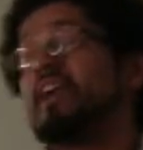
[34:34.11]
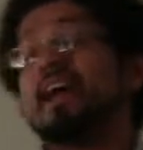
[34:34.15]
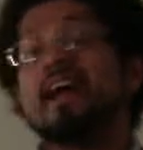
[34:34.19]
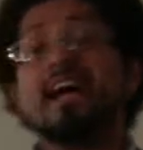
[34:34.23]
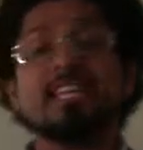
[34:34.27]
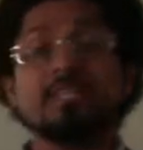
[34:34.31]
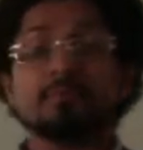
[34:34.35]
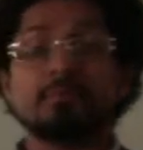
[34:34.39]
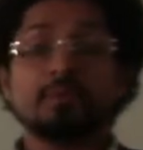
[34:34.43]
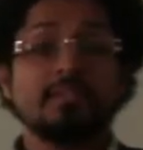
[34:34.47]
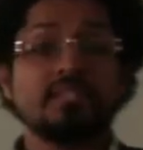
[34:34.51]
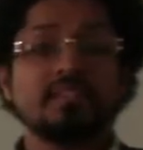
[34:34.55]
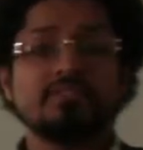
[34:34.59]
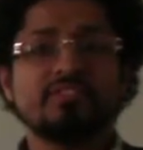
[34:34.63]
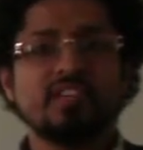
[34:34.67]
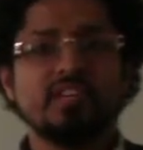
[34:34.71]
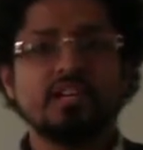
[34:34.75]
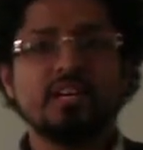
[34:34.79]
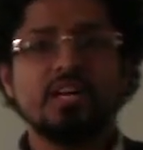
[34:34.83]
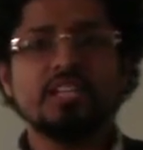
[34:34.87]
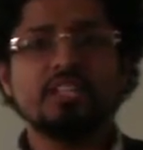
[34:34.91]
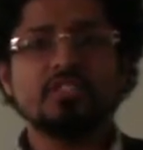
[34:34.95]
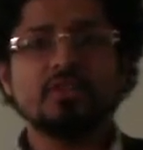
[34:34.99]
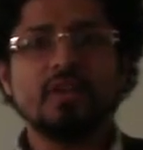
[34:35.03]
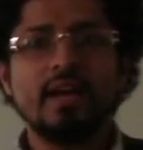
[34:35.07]
aspect of the
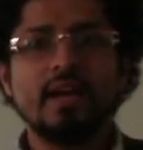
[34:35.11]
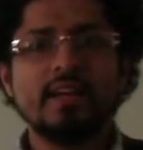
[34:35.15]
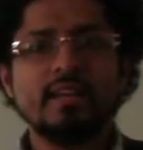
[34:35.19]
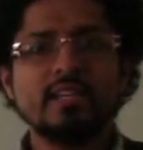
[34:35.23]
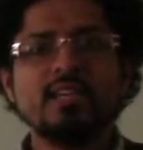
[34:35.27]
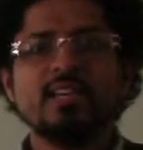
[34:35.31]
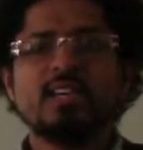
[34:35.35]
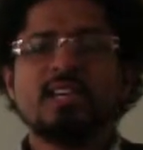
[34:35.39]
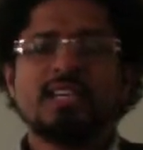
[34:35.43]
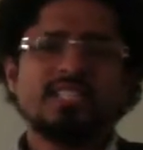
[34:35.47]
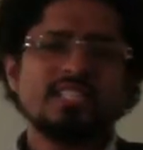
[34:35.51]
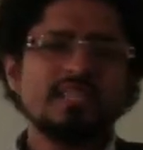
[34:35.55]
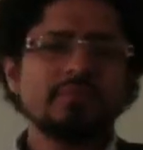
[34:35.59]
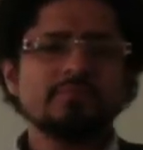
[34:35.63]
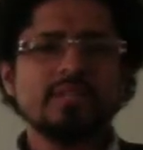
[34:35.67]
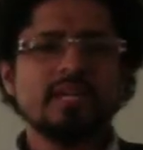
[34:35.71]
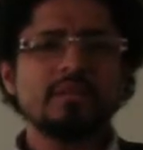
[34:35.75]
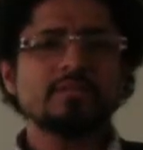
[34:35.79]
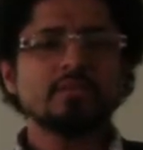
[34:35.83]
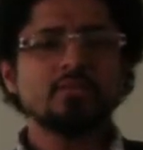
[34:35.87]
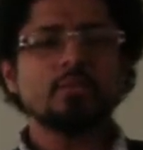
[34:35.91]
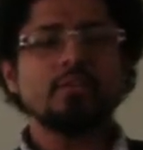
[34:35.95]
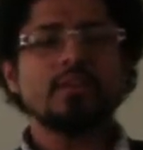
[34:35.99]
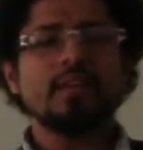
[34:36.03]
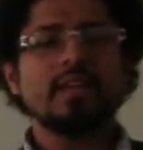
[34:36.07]
contract,
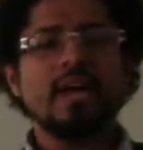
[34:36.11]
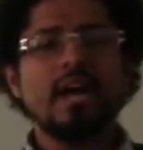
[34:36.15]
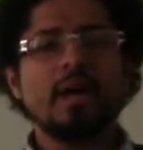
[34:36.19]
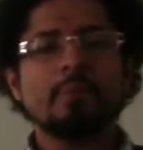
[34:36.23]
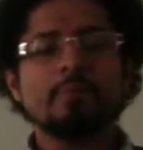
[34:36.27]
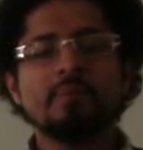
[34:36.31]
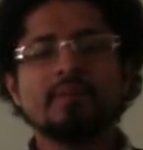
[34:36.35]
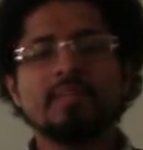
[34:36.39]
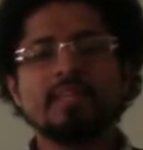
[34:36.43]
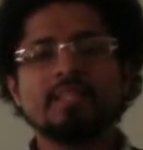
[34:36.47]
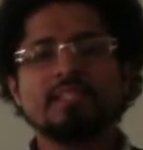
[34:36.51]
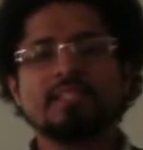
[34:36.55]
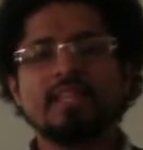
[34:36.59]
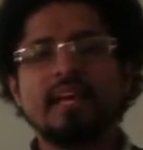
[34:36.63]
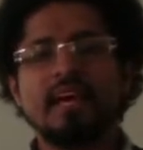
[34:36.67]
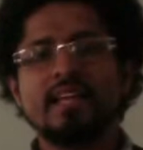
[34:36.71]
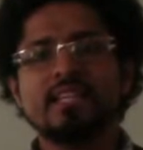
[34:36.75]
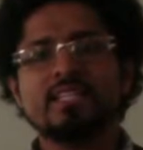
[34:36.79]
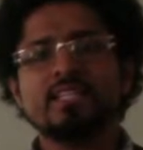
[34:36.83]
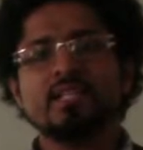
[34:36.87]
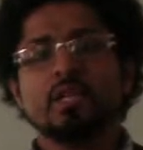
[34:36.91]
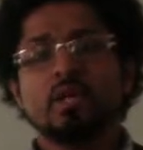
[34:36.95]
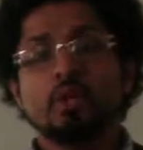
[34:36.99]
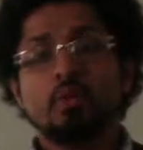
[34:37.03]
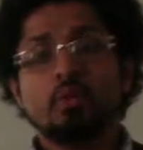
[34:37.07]
sometimes what will happen is
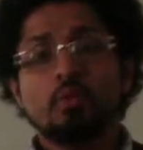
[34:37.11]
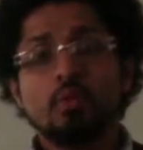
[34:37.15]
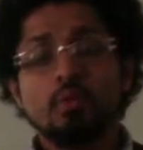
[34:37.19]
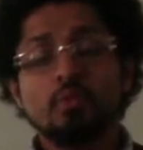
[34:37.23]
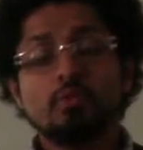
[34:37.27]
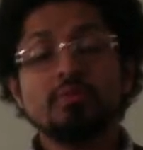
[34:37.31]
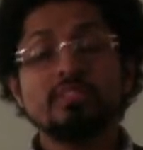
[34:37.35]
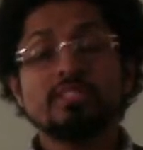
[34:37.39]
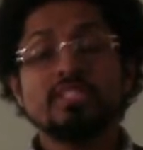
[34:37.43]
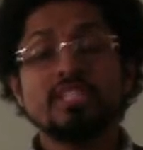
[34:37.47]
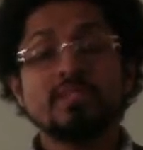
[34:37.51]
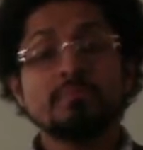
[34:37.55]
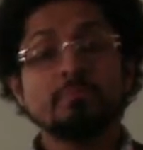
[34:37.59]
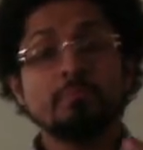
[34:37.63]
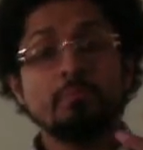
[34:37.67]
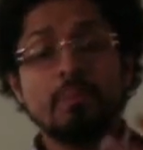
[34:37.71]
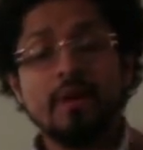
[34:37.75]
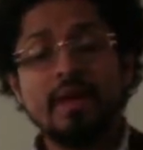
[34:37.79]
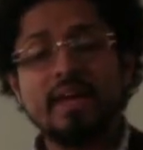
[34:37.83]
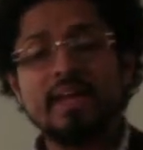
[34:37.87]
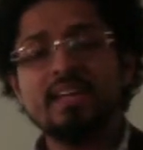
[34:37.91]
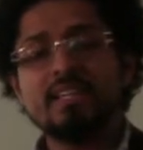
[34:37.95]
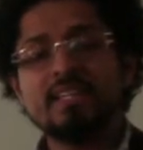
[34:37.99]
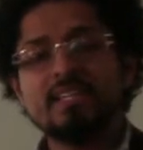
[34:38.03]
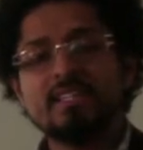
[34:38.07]
that we will just
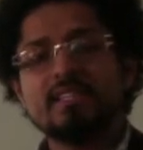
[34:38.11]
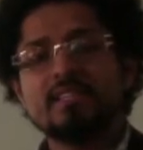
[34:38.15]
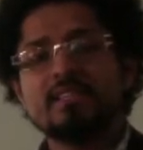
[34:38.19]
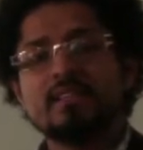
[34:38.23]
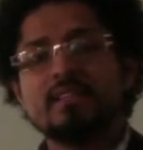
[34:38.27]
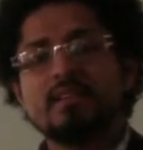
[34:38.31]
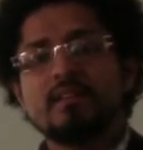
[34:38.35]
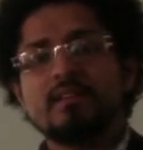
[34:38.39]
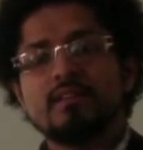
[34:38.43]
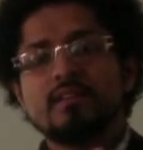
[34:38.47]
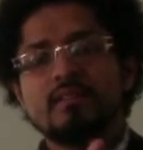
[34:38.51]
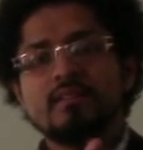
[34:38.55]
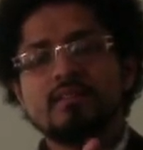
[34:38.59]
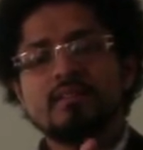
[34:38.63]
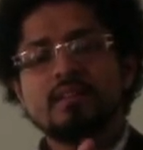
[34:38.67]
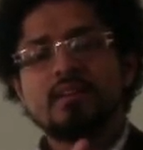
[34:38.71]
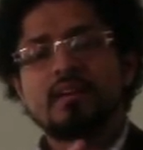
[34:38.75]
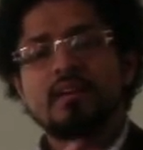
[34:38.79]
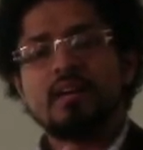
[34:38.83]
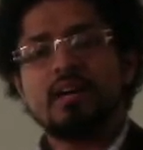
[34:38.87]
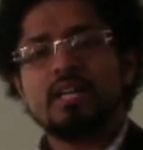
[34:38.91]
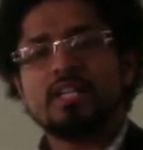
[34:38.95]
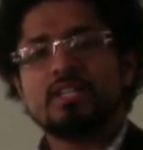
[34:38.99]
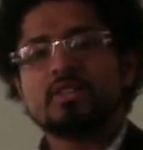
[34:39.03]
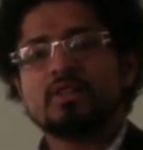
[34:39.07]
base the
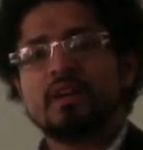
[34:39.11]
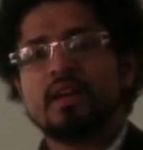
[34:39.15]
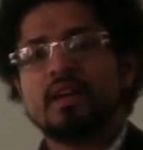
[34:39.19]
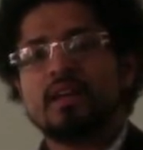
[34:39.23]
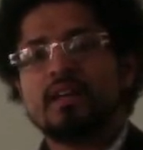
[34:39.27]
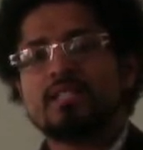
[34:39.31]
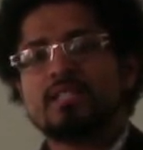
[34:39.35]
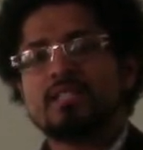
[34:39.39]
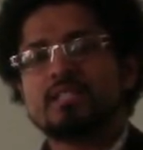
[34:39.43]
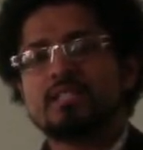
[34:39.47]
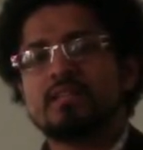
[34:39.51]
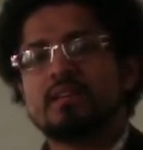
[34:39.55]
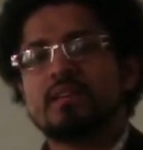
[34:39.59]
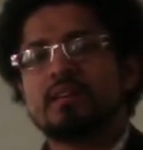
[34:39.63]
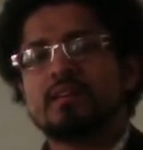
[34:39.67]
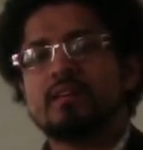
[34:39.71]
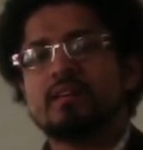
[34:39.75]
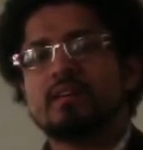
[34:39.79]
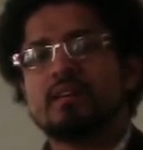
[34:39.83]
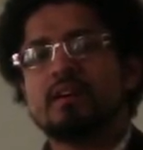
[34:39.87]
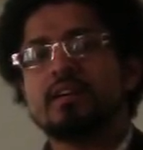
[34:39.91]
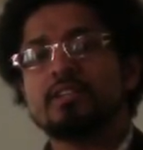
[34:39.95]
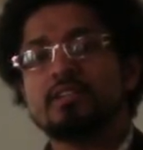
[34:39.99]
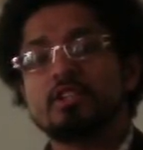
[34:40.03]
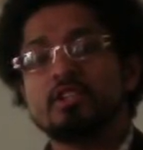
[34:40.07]
contract's
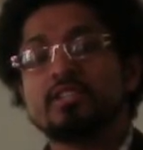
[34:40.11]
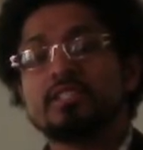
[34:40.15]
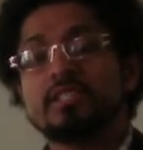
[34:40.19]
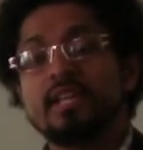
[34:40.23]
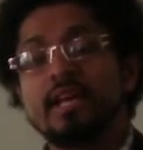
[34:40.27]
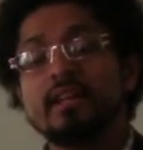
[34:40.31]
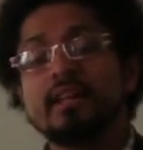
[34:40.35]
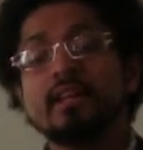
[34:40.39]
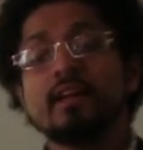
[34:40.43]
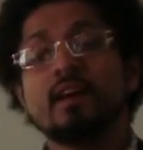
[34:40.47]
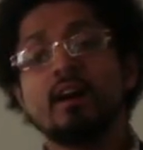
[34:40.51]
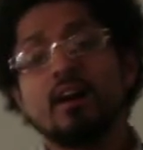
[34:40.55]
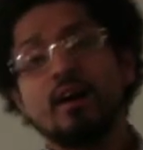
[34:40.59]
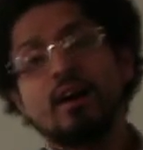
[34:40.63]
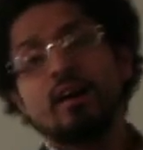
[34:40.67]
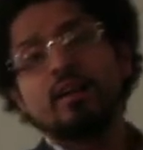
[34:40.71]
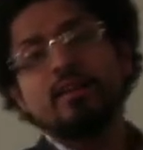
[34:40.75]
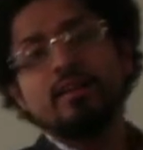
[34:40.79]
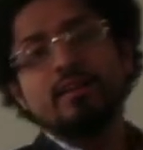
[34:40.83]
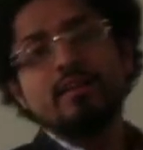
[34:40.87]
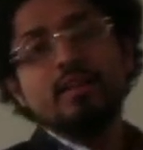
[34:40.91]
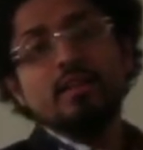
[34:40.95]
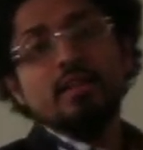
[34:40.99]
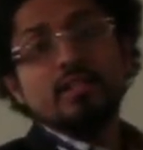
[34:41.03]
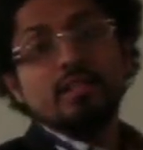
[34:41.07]
understanding
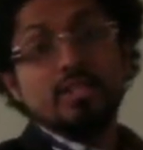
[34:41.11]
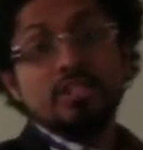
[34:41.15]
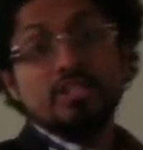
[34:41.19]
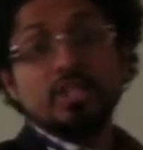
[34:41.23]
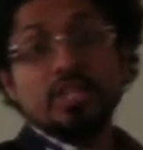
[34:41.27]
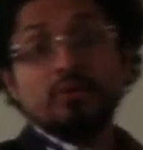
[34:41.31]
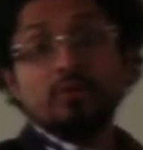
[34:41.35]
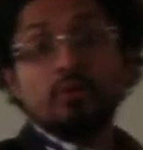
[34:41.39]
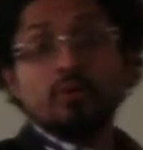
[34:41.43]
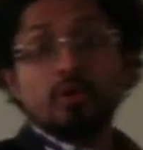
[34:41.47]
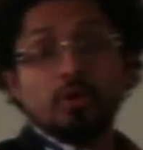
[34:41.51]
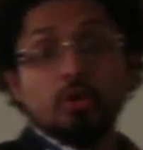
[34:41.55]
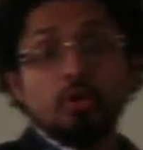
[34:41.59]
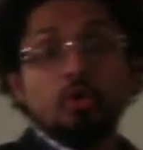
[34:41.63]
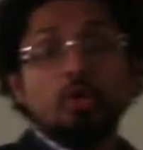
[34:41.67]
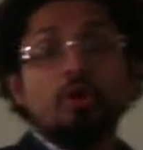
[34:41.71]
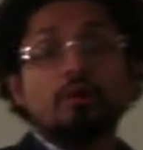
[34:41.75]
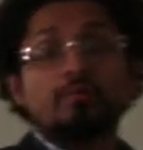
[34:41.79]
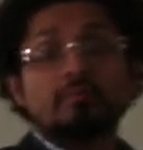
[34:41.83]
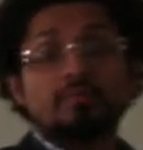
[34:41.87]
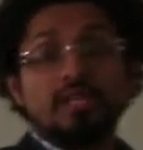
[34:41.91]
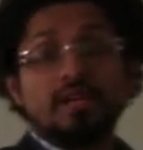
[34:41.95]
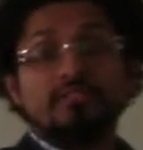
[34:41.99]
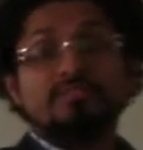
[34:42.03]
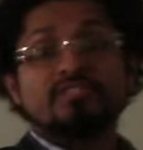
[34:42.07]
on the general
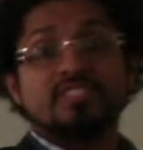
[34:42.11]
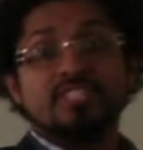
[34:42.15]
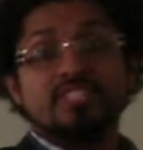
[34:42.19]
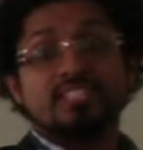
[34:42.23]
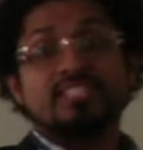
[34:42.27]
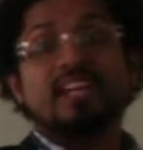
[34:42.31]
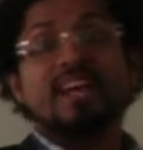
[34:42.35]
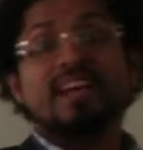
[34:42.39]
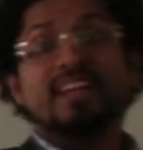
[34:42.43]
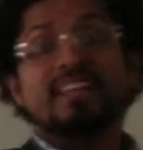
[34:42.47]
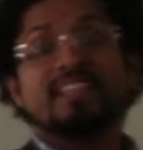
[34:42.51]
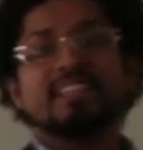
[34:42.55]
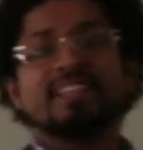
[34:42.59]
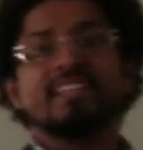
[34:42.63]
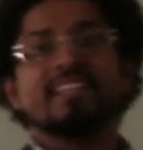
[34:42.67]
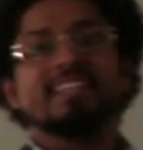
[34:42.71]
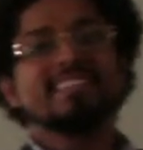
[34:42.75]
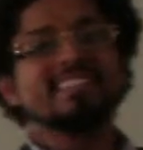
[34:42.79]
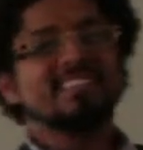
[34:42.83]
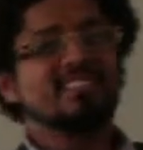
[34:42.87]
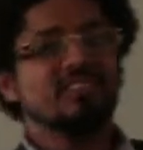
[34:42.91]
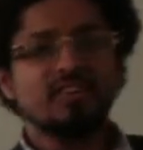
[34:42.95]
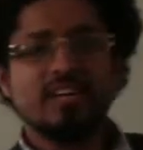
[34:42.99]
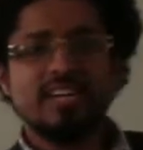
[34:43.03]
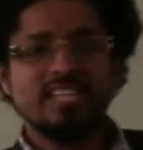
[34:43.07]
norms of society.
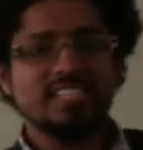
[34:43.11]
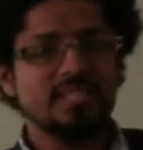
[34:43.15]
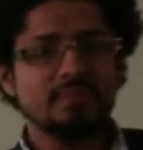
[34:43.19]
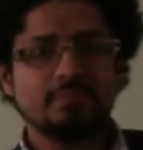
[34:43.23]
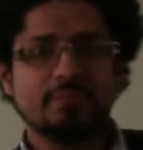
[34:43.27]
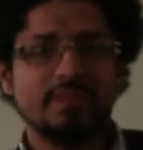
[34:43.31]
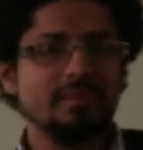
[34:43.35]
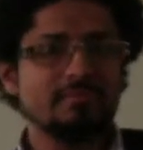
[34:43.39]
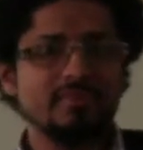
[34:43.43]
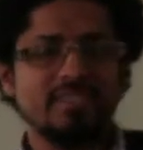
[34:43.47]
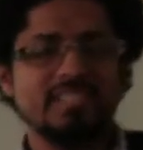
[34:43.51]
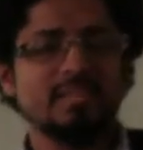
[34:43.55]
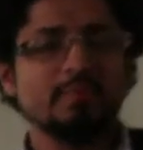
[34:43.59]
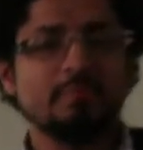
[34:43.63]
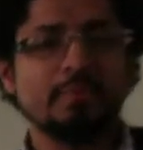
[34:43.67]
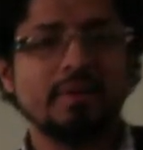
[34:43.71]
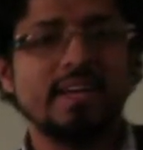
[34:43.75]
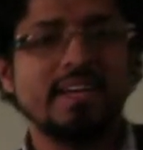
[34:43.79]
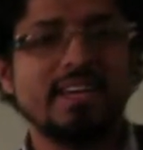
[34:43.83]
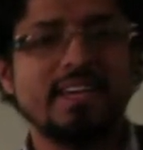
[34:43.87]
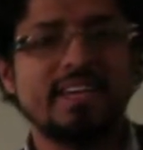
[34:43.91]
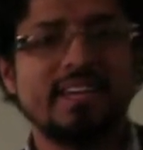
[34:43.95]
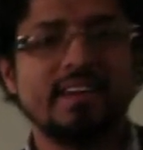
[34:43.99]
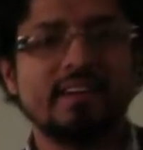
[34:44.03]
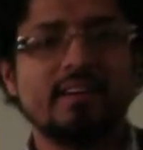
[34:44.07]
So custom comes into play
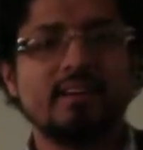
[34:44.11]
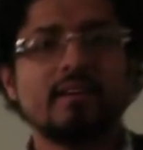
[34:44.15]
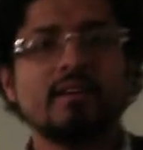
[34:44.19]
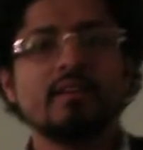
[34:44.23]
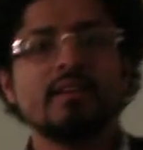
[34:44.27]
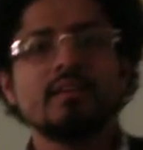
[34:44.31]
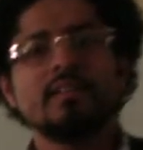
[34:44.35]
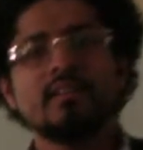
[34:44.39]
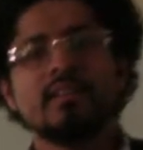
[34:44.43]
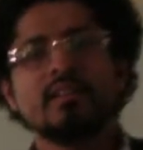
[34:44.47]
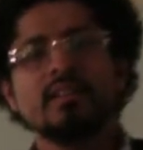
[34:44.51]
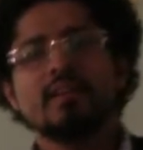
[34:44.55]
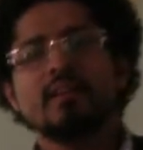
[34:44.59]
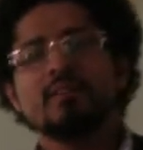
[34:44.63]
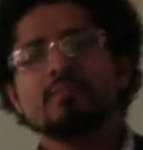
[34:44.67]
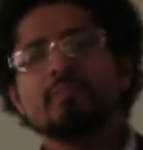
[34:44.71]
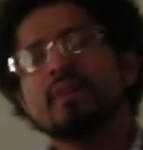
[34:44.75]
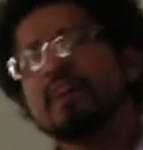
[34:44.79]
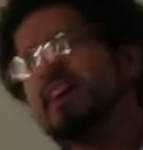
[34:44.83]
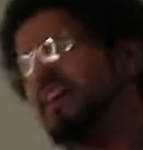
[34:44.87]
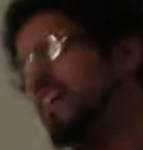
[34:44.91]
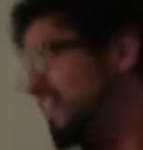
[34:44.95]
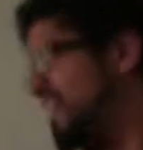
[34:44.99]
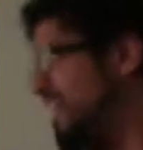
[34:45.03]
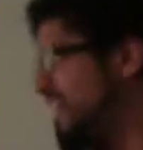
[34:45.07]
here.
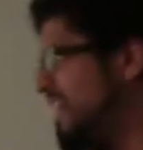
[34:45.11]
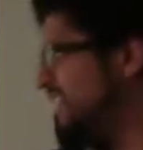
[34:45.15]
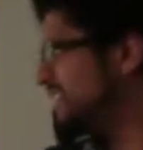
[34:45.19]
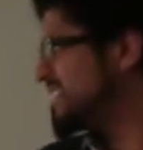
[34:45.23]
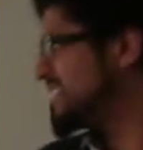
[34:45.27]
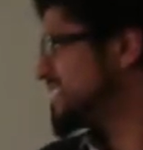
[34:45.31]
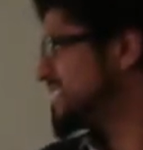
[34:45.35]
But it